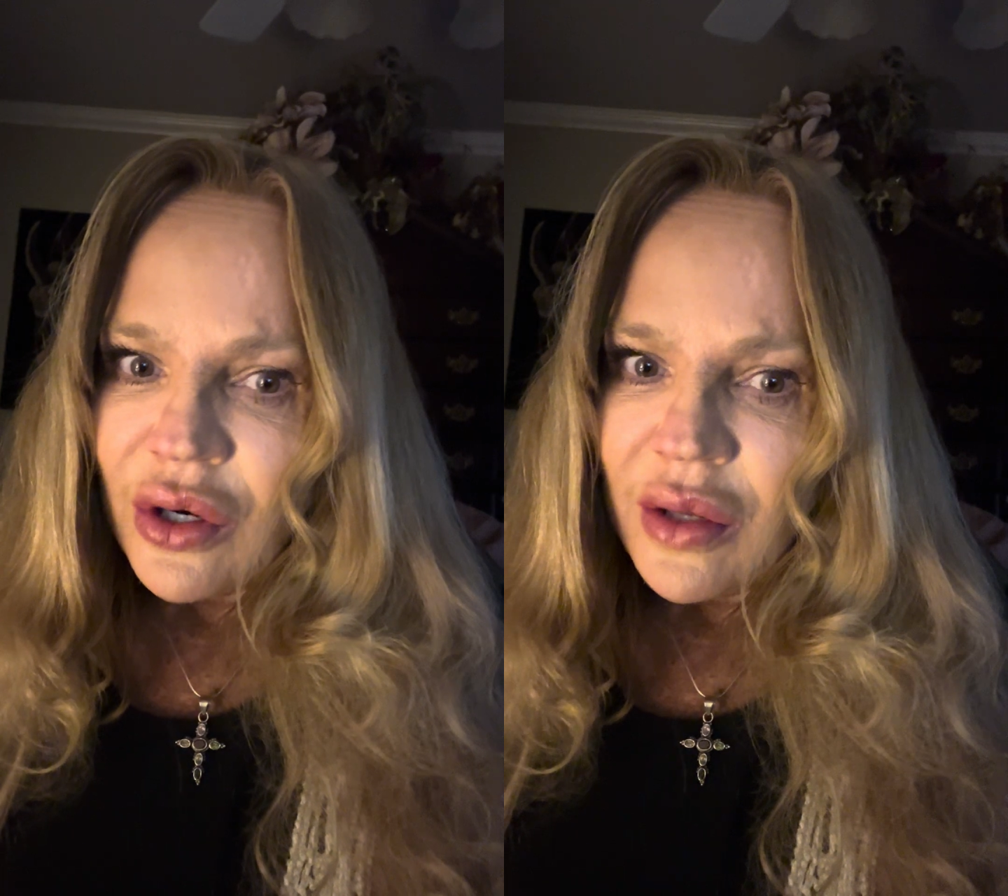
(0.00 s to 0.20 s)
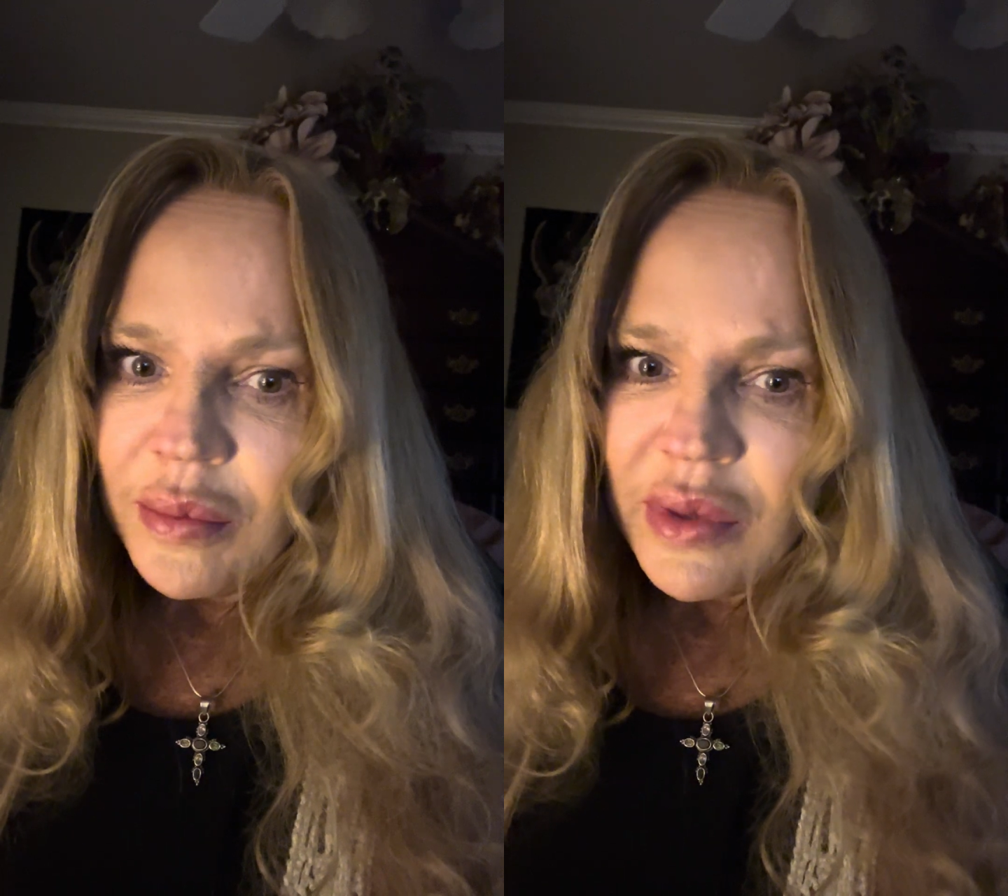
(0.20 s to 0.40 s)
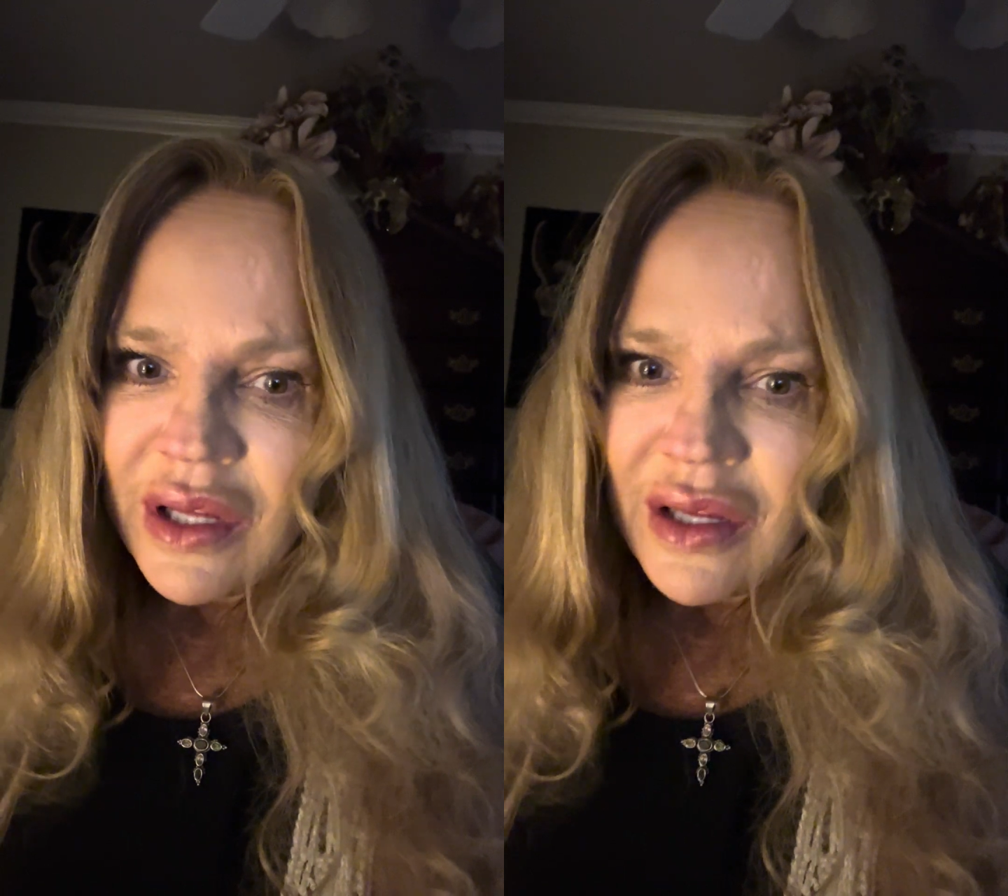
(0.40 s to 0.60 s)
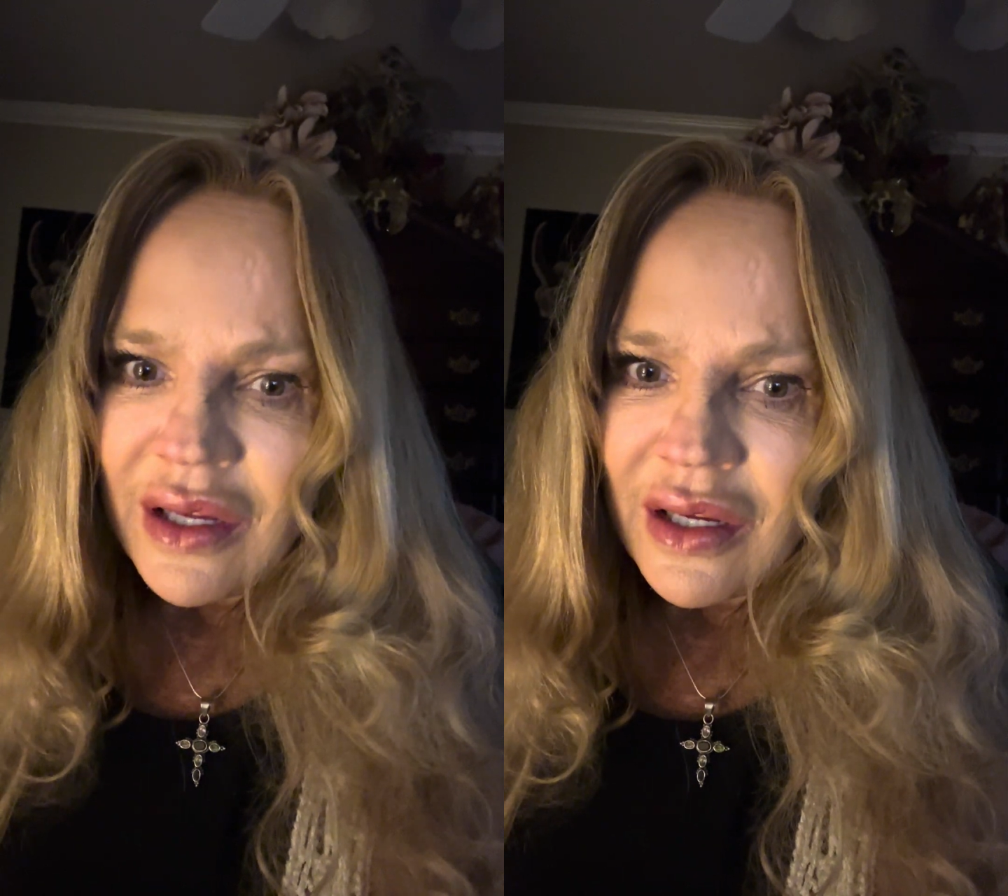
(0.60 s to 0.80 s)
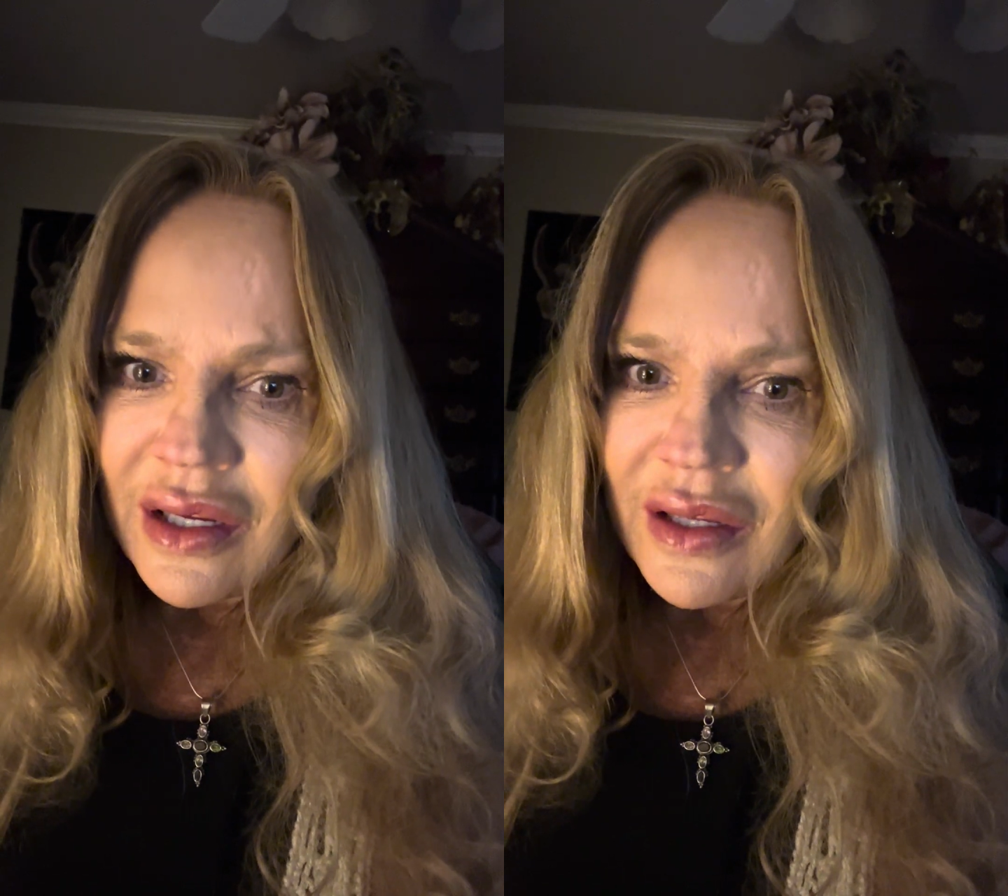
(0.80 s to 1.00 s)
it
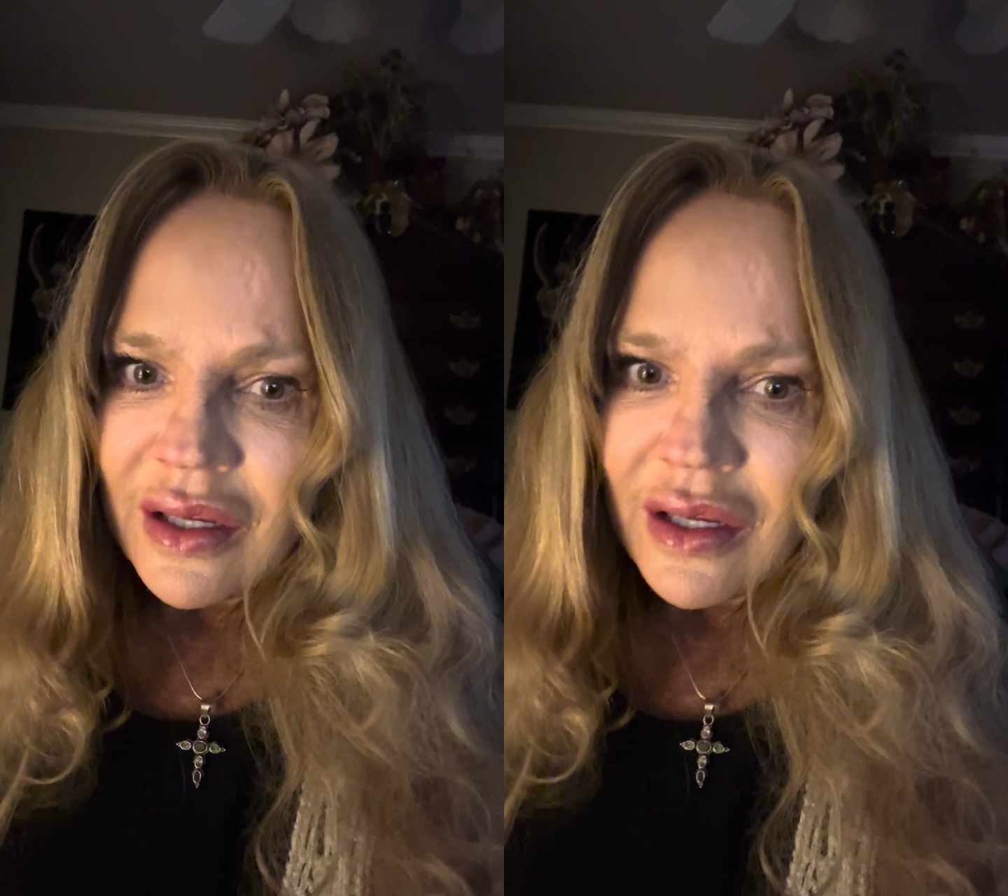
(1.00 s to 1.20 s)
be